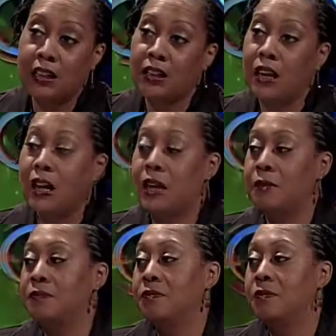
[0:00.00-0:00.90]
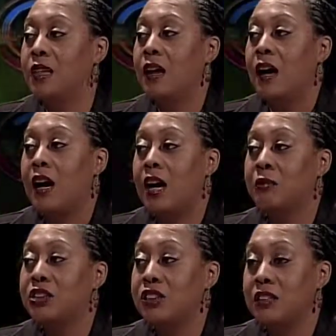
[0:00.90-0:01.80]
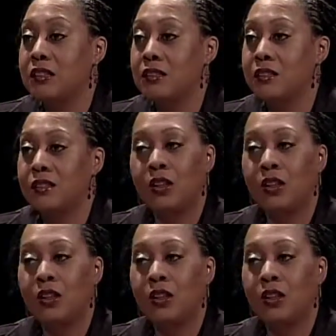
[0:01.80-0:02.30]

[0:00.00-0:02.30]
Go with the flow.